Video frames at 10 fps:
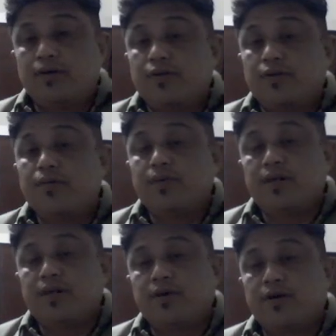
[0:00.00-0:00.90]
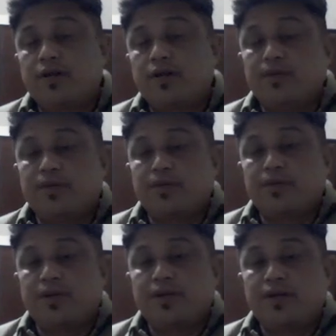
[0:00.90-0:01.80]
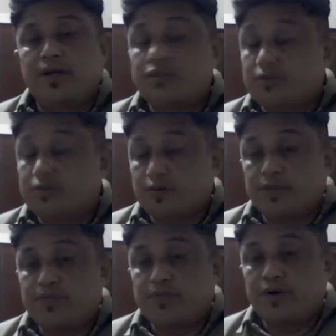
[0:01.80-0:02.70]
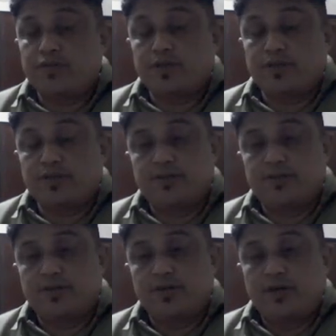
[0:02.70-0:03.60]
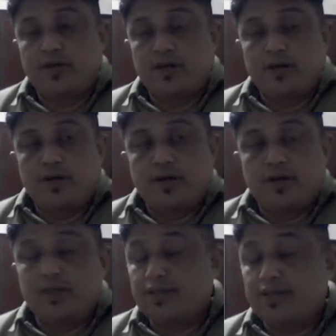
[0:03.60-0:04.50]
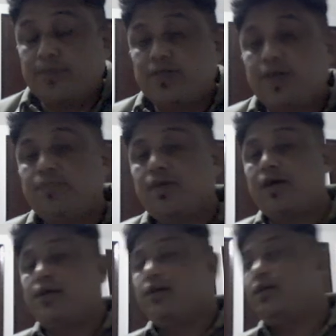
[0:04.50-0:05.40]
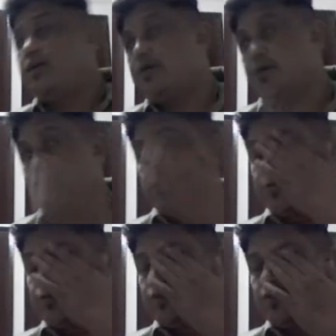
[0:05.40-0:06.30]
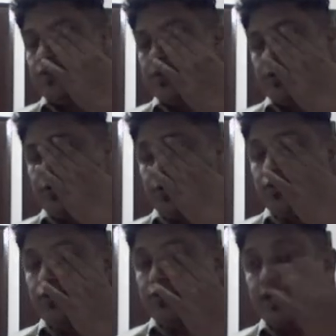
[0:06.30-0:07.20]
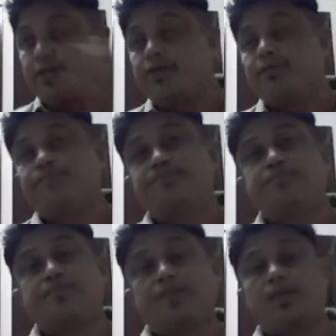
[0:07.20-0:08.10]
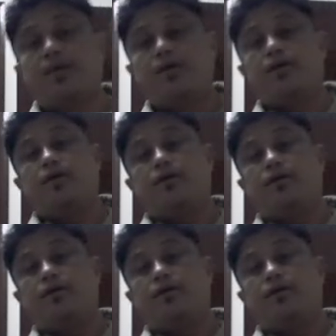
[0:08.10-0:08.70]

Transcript: normal growth and development as a social process. At the same time, I used to tell you that uh,